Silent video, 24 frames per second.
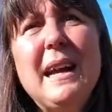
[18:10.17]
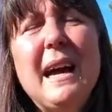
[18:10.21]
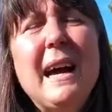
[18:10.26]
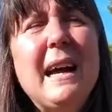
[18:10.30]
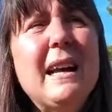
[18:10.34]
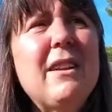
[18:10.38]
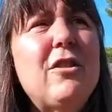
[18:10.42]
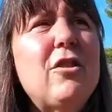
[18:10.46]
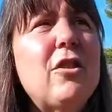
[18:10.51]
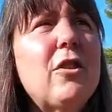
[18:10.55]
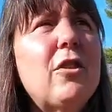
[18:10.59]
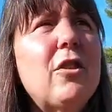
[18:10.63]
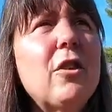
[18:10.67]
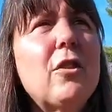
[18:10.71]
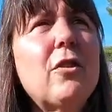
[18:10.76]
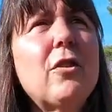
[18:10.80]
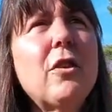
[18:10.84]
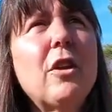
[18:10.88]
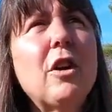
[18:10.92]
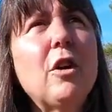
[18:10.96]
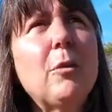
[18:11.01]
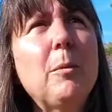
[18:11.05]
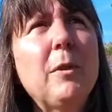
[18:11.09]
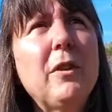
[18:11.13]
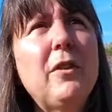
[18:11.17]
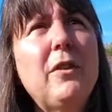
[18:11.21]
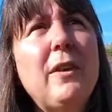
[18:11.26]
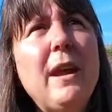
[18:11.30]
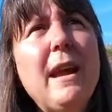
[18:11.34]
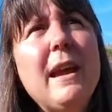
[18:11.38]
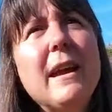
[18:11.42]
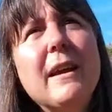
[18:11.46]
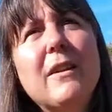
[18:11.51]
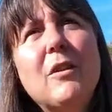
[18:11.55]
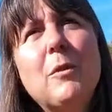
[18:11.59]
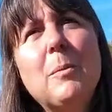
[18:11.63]
Yeah, it's just those little
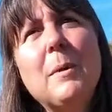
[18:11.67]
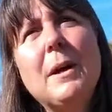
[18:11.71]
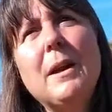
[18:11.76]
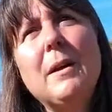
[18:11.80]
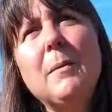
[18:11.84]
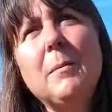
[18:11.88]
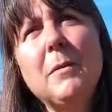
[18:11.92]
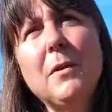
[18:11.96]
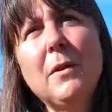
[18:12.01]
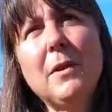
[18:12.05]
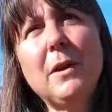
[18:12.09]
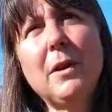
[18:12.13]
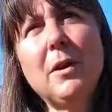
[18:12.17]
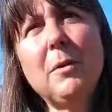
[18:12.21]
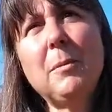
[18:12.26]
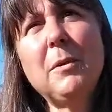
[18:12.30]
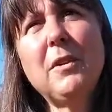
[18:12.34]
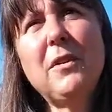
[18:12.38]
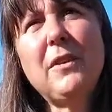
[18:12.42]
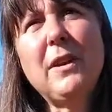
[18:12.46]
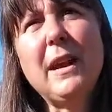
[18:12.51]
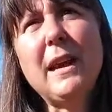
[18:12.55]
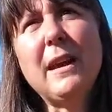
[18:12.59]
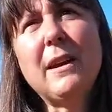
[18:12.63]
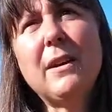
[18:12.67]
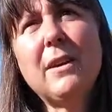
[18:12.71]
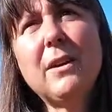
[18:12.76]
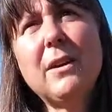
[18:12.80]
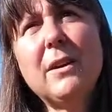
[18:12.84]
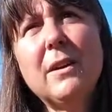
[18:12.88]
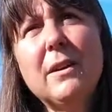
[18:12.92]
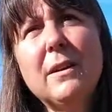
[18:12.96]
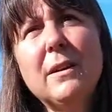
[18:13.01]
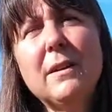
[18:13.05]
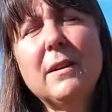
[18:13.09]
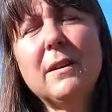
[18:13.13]
mistakes, but a little mistake
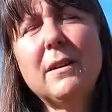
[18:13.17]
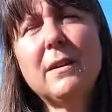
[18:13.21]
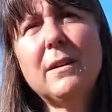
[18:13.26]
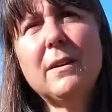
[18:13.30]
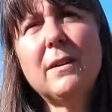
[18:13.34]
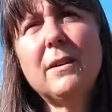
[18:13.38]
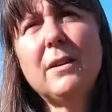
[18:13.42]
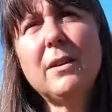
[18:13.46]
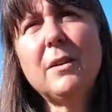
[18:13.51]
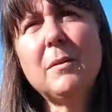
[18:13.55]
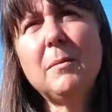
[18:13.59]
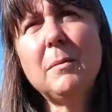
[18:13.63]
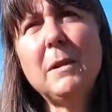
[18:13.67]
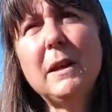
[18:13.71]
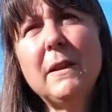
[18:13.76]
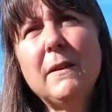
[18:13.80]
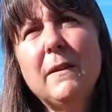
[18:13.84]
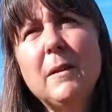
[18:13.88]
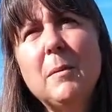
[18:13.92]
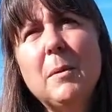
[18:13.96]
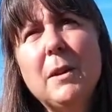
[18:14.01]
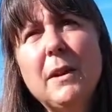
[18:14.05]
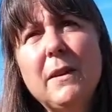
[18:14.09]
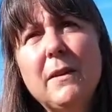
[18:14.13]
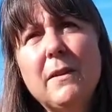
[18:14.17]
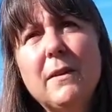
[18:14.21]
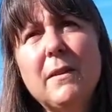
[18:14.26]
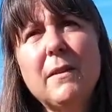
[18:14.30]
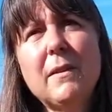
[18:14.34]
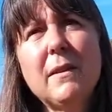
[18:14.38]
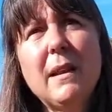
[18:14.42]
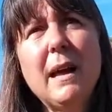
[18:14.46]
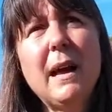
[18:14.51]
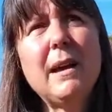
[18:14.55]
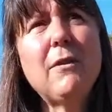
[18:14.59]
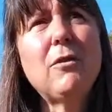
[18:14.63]
could mean somebody's
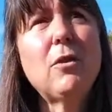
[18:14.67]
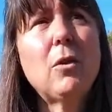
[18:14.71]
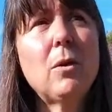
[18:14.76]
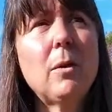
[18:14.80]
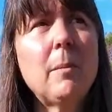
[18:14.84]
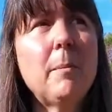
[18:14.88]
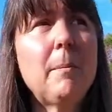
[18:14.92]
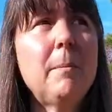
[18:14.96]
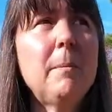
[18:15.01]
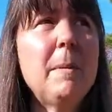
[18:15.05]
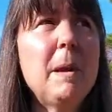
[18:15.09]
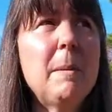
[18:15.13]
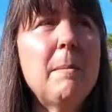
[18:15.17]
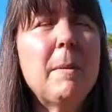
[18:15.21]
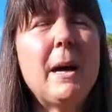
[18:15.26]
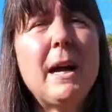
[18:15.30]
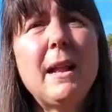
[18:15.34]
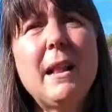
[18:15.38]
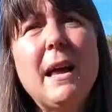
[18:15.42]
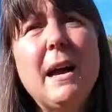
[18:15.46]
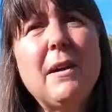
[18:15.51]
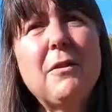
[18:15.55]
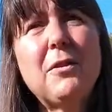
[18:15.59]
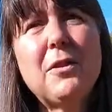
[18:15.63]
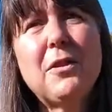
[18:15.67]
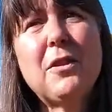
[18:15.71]
life or mean my life.